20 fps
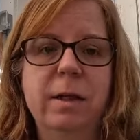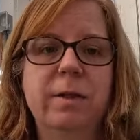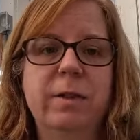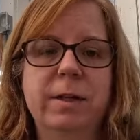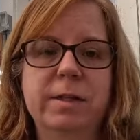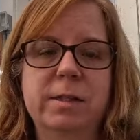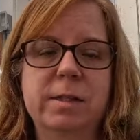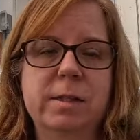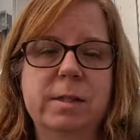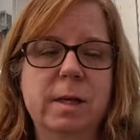
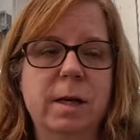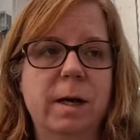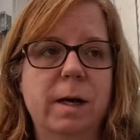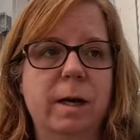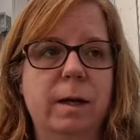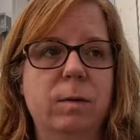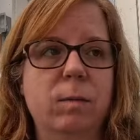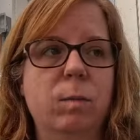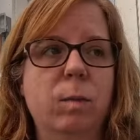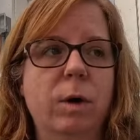That's
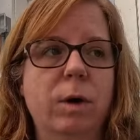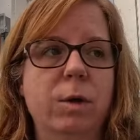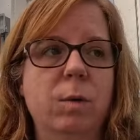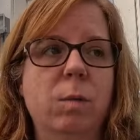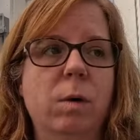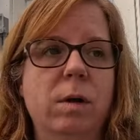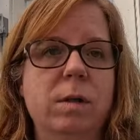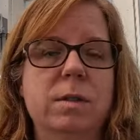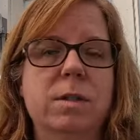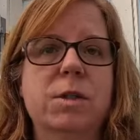where
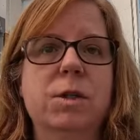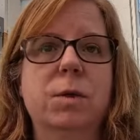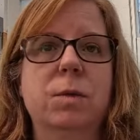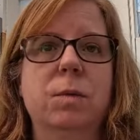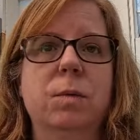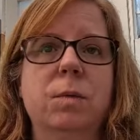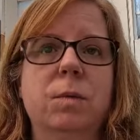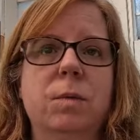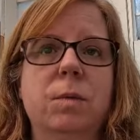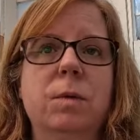
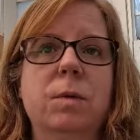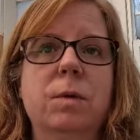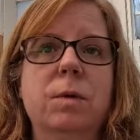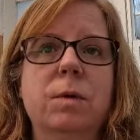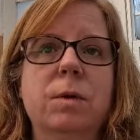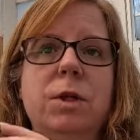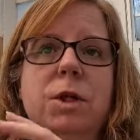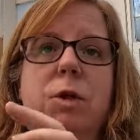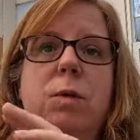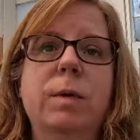
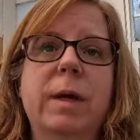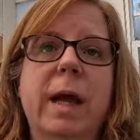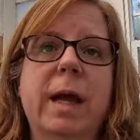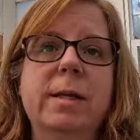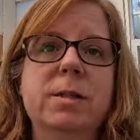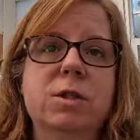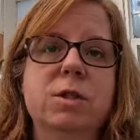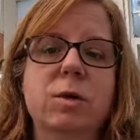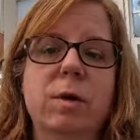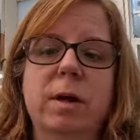you
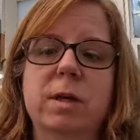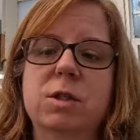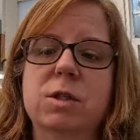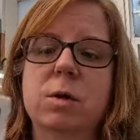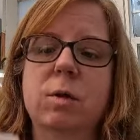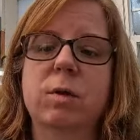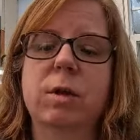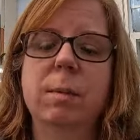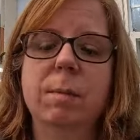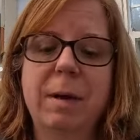can direct
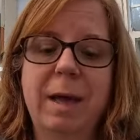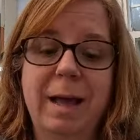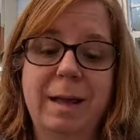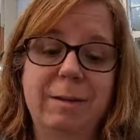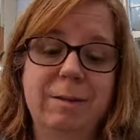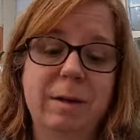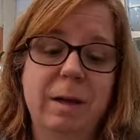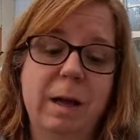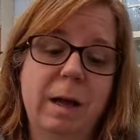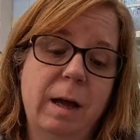sow them,
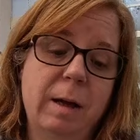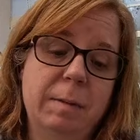and